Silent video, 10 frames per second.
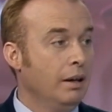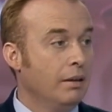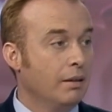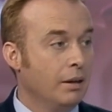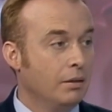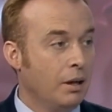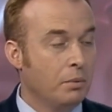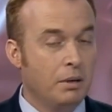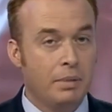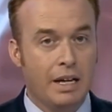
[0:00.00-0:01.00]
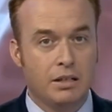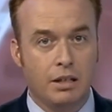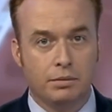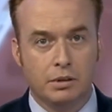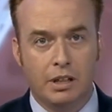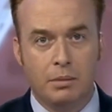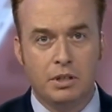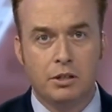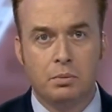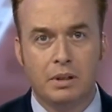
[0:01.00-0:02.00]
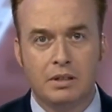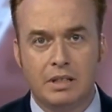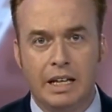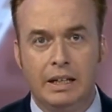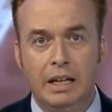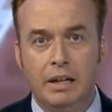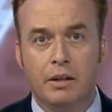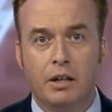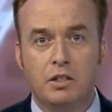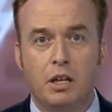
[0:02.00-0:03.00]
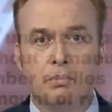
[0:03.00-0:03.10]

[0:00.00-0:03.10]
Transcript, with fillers: that they went back several times. Here's what it said The RCMP